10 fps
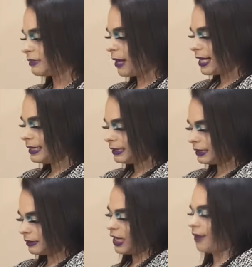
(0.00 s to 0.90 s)

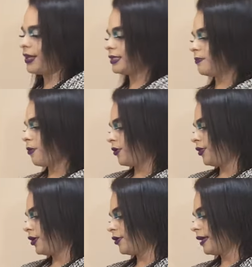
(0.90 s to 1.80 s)
spice. Yeah, that's about
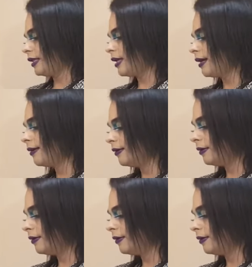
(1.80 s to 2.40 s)
1/3 right there.